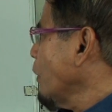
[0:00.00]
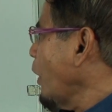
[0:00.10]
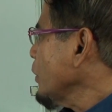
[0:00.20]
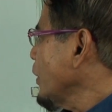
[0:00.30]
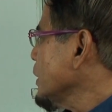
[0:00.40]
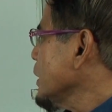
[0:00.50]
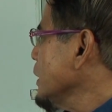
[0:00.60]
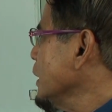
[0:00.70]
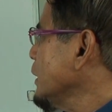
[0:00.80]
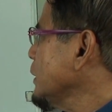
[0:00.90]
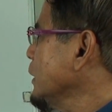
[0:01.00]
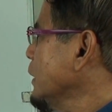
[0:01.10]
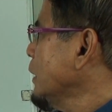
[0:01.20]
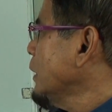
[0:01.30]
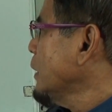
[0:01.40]
God consciousness,
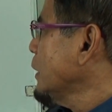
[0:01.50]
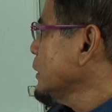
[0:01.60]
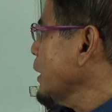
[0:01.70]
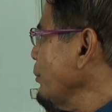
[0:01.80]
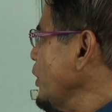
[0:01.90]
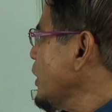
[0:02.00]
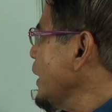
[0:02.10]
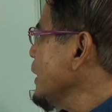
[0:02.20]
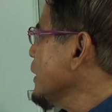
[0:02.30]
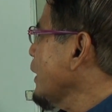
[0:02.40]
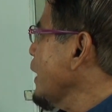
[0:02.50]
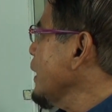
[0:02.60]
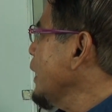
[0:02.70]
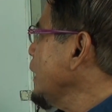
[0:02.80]
submission and surrender.